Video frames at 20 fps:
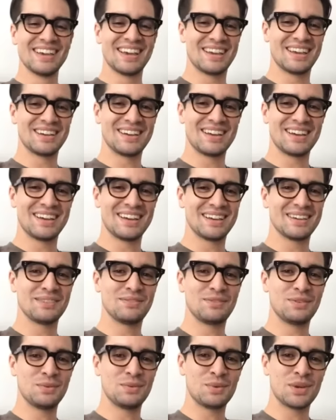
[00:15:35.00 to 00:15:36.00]
and uh,
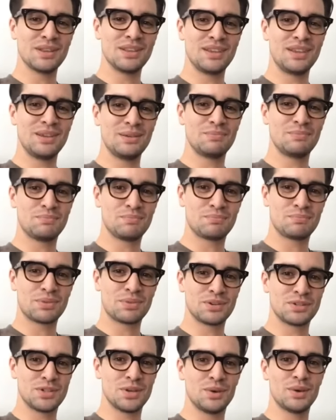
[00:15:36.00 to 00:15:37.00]
if you really
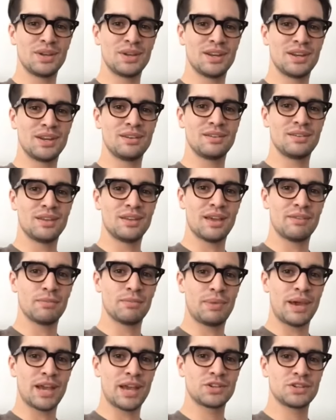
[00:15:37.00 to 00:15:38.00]
pursue it and have a
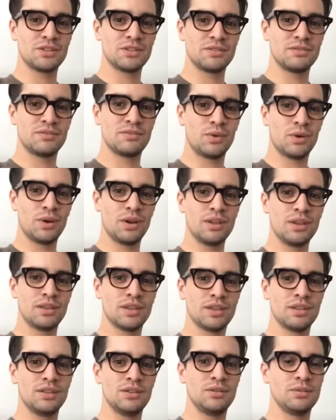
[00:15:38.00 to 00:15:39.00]
passion for it,
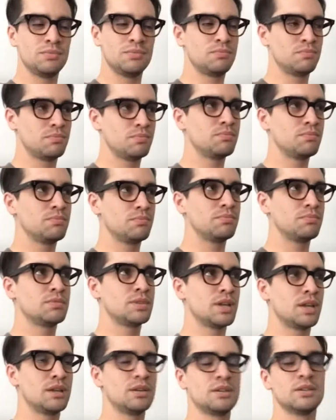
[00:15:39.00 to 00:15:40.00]
then you
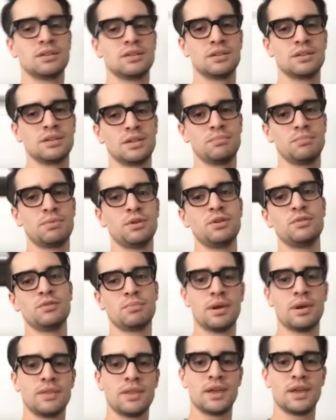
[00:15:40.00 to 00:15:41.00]
tend to improve
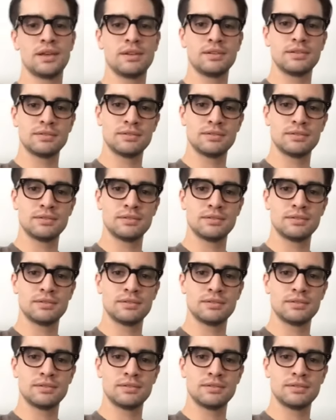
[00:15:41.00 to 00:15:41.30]
upon that.